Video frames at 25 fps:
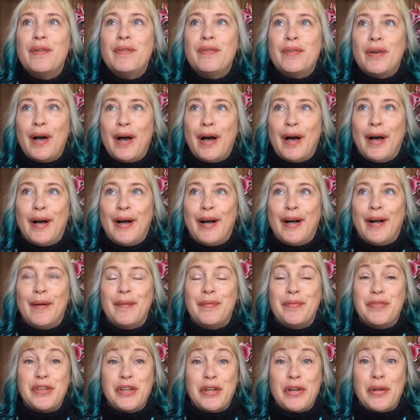
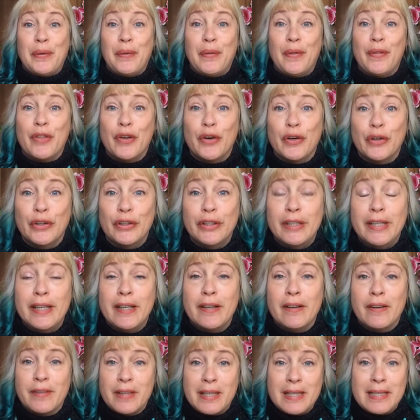the hood
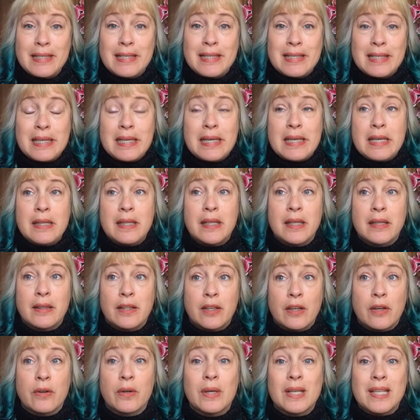here, they'd see that
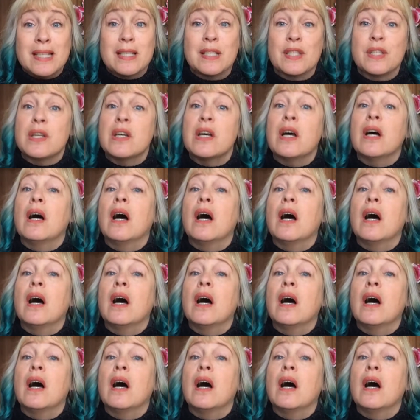there is